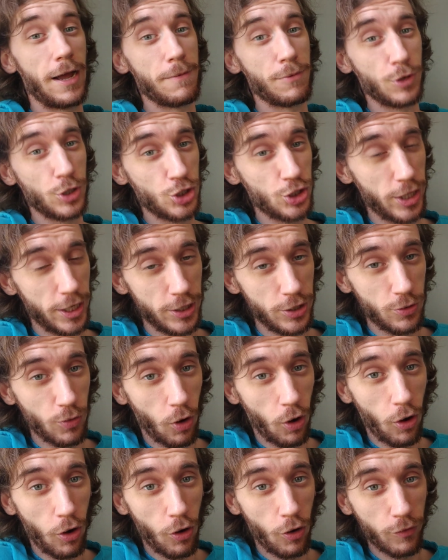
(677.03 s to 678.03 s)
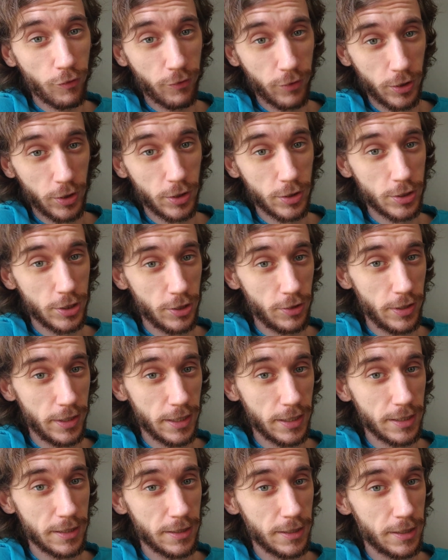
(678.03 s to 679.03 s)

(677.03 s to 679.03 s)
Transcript: I appreciate you all for tuning into